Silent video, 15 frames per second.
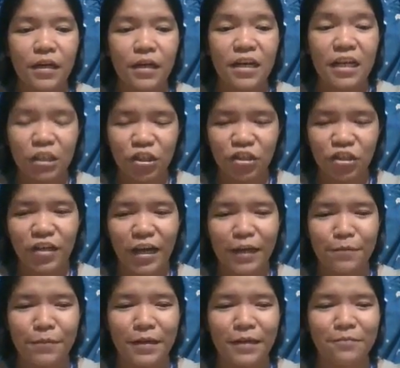Leash,
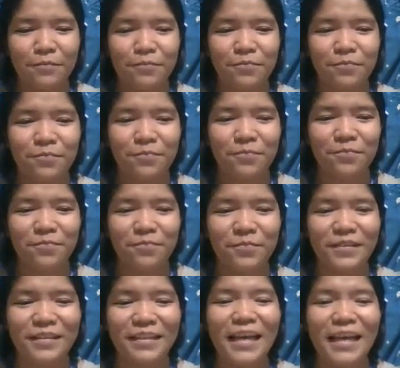I mean.
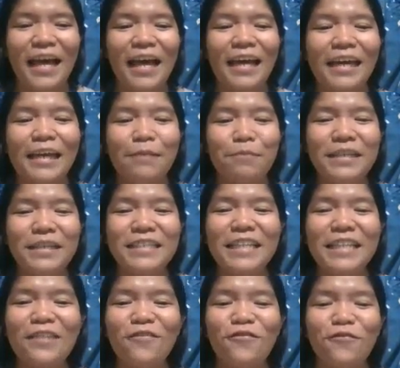In
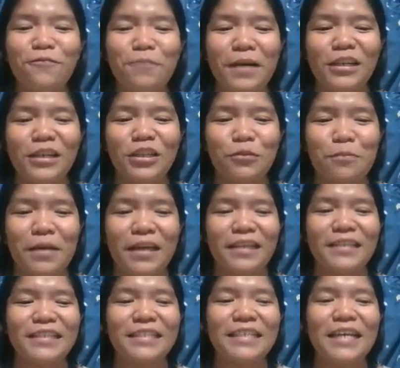positive
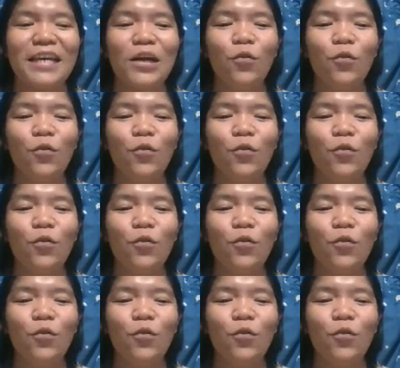punishments,